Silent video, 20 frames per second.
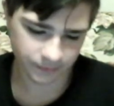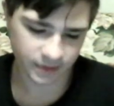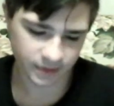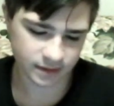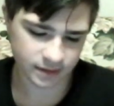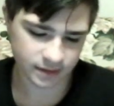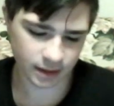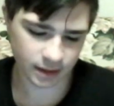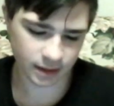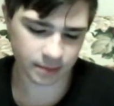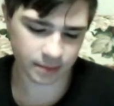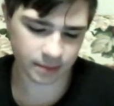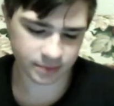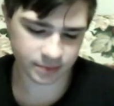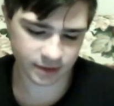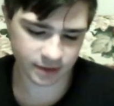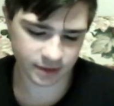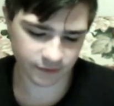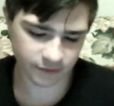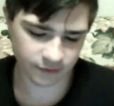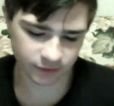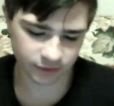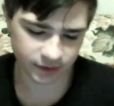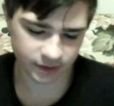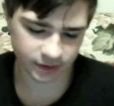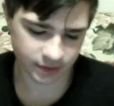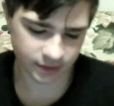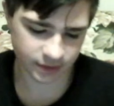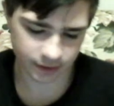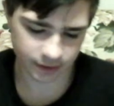as I am definitely
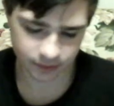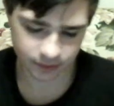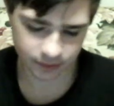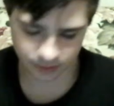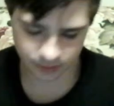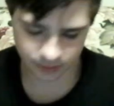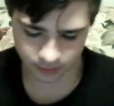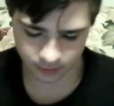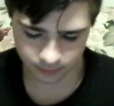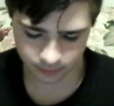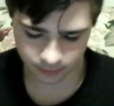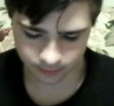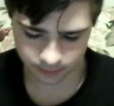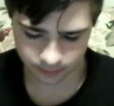excited. So